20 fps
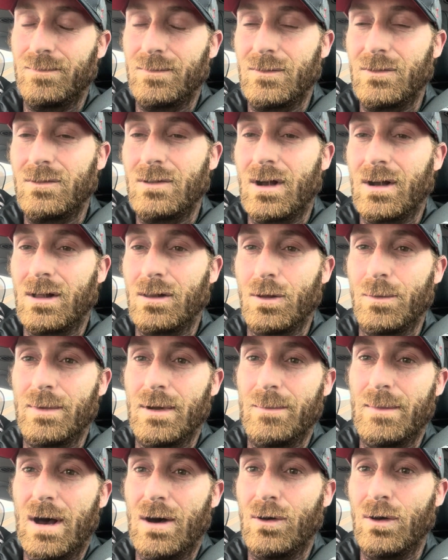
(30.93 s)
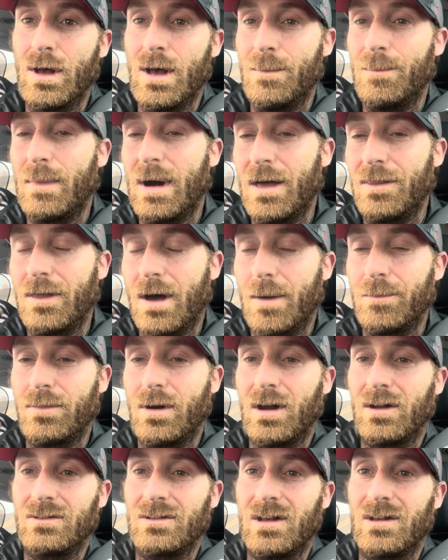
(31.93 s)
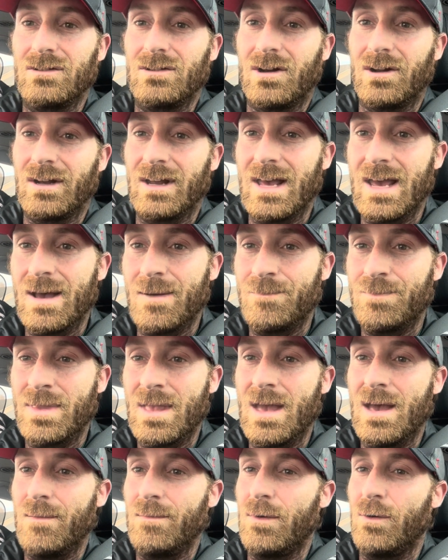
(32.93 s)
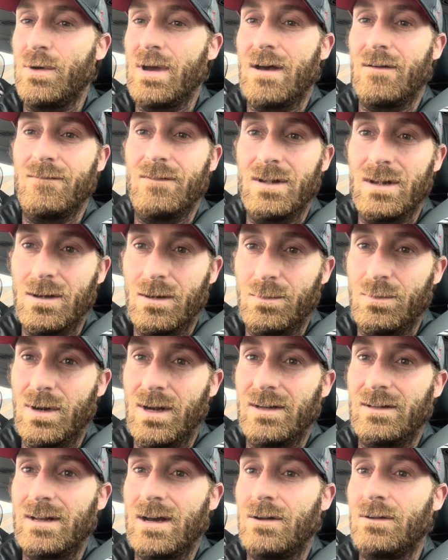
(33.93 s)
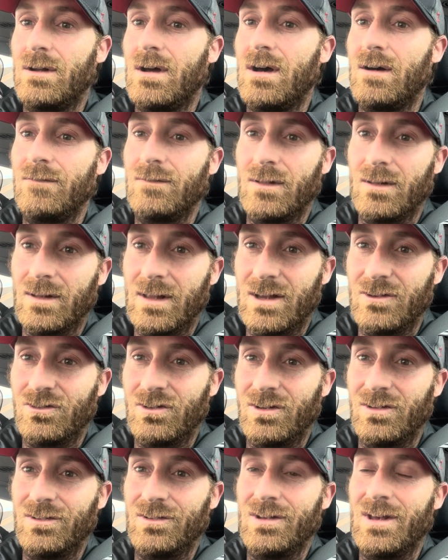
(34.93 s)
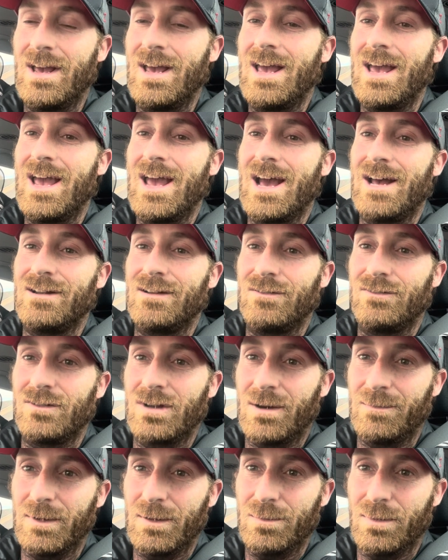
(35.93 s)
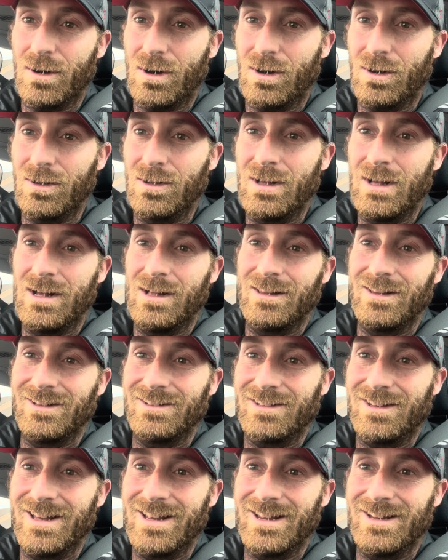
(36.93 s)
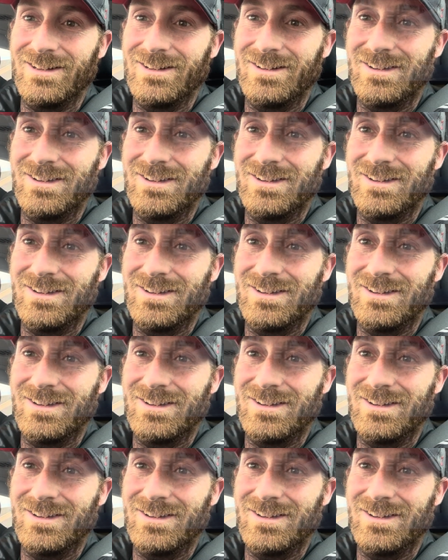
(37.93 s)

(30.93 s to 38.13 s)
talk a little bit about my thought process on him, but we have video breakdown of the legends and of Tommy Paul. Let's get into